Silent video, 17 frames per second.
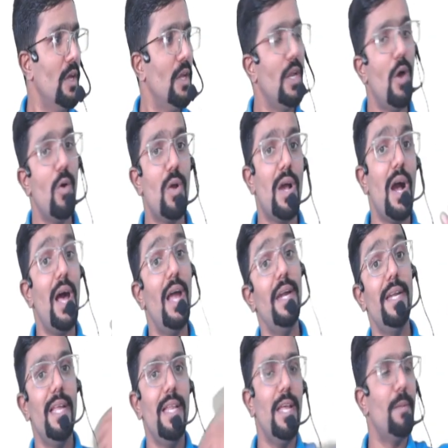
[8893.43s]
Now,
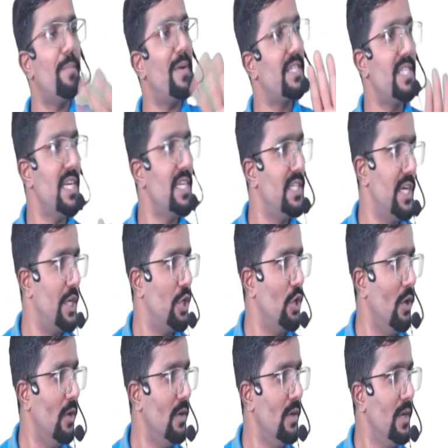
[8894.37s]
car dealer purchased it.
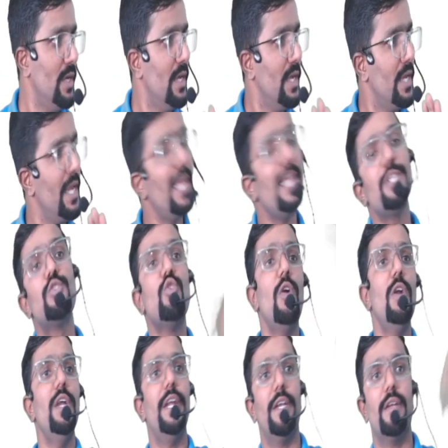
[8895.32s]
No. He
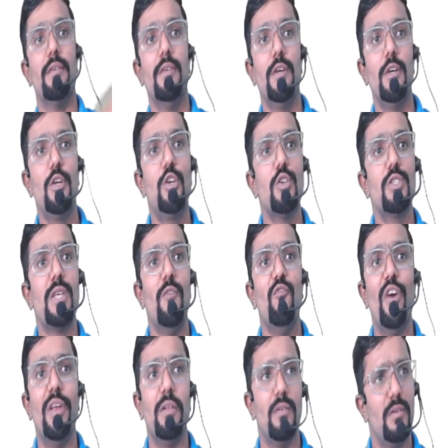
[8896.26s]
sold it to
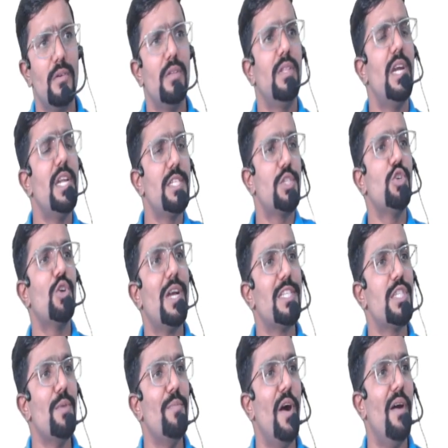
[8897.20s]
someone. That is to
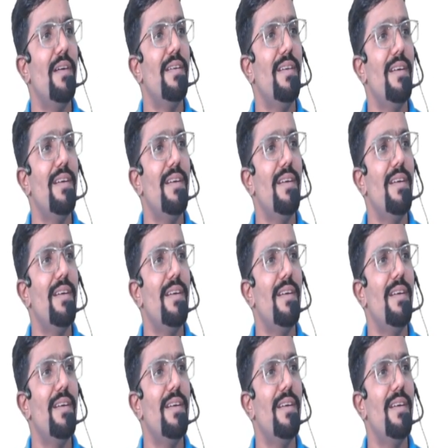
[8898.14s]
customer.